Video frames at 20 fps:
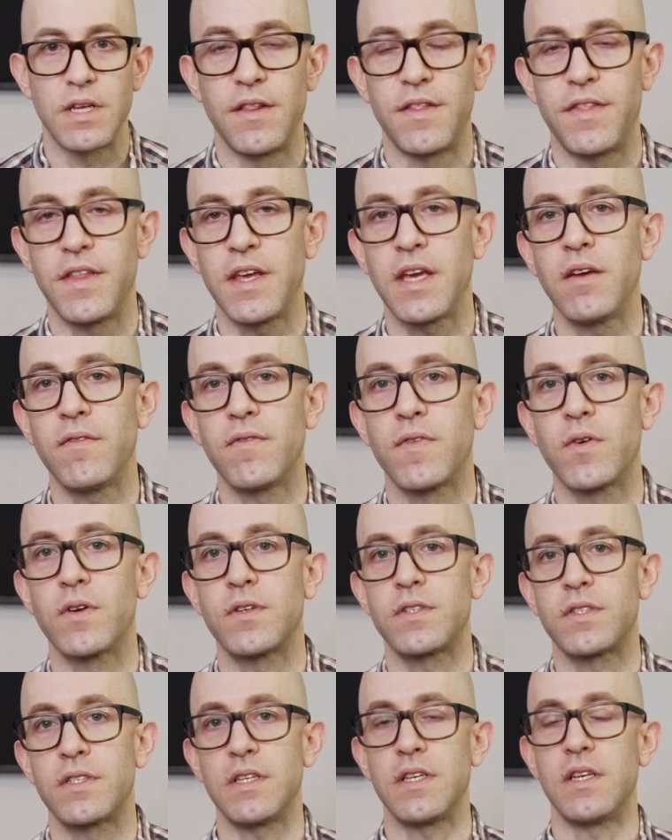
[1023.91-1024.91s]

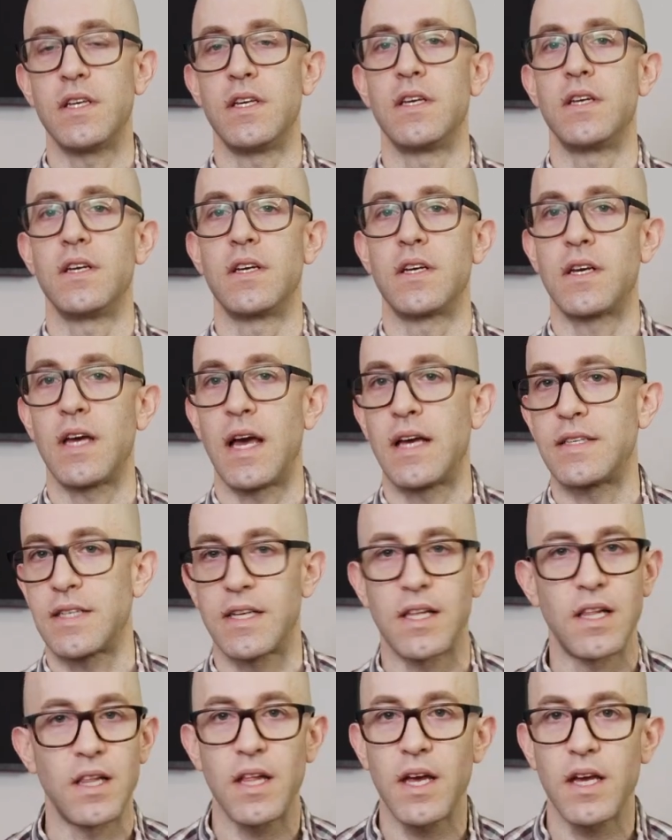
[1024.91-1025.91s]
Thingiverse, it has a
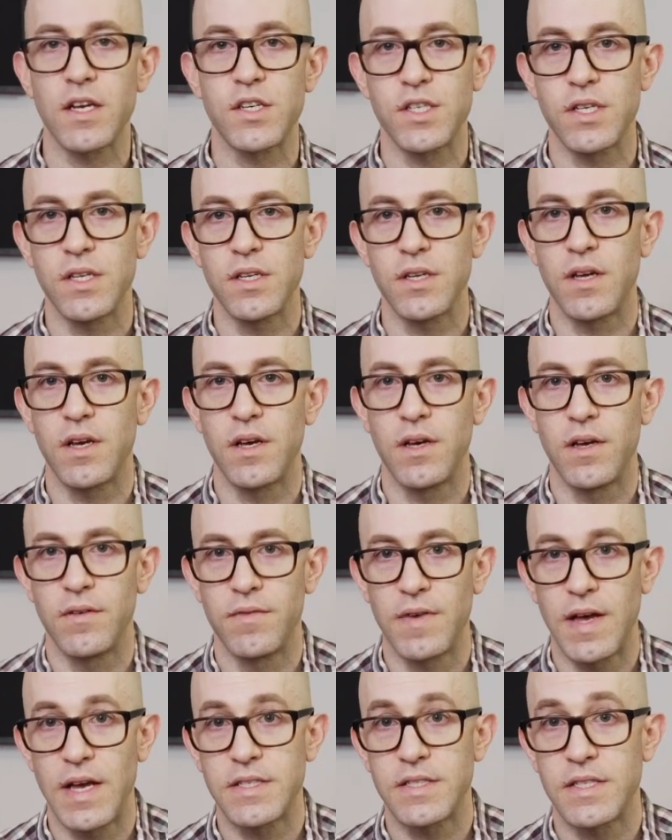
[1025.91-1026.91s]
collection
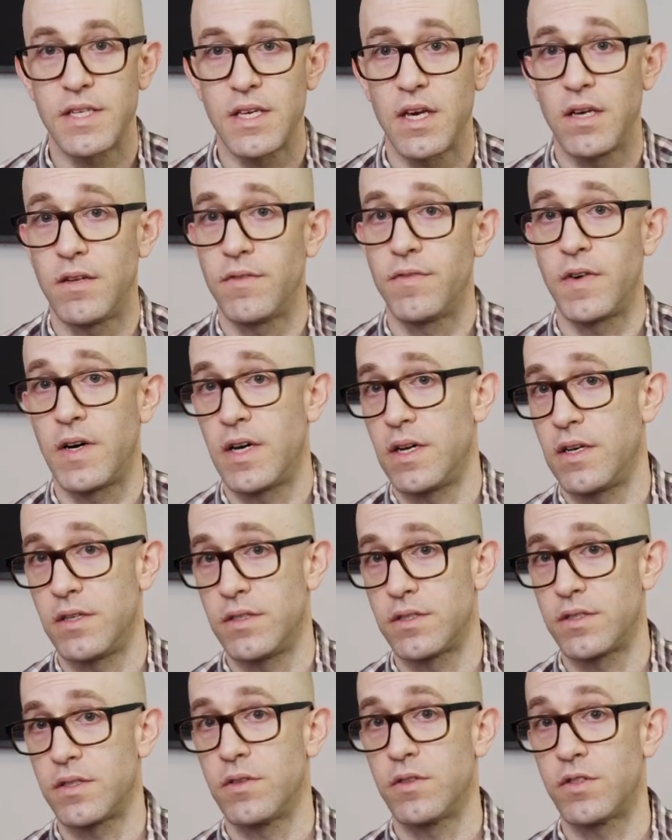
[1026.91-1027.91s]
of STL files